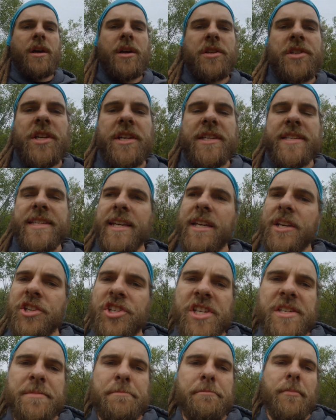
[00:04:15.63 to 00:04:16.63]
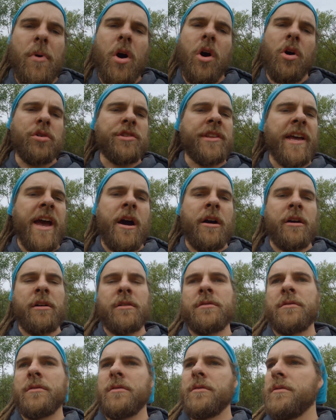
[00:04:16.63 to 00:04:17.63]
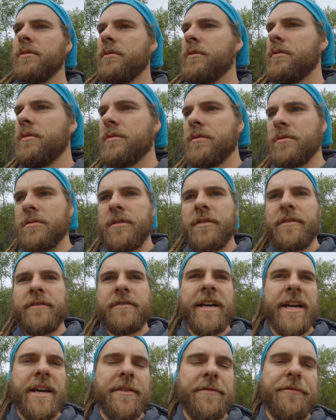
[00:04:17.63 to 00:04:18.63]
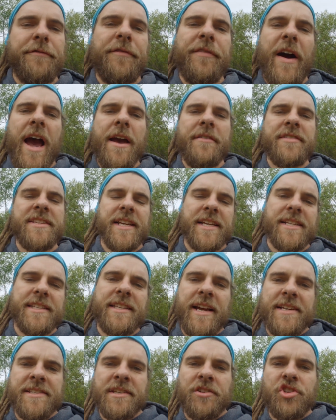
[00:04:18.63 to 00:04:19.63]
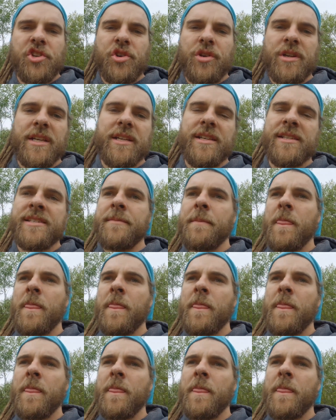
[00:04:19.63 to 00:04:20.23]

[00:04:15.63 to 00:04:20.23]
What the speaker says: You can see he just mowed down like 5-6 dozen trees.